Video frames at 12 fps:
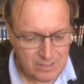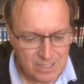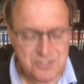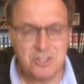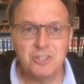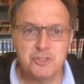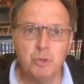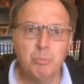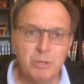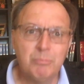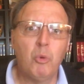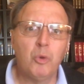It's also
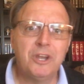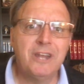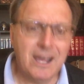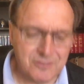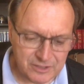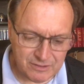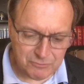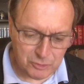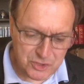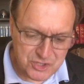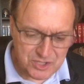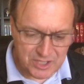been pointed out that in
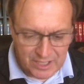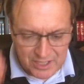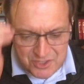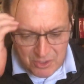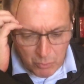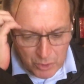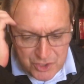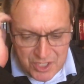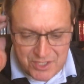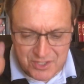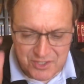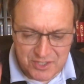verse 6, so where
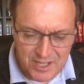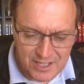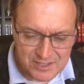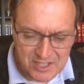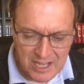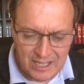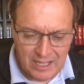Jesus says,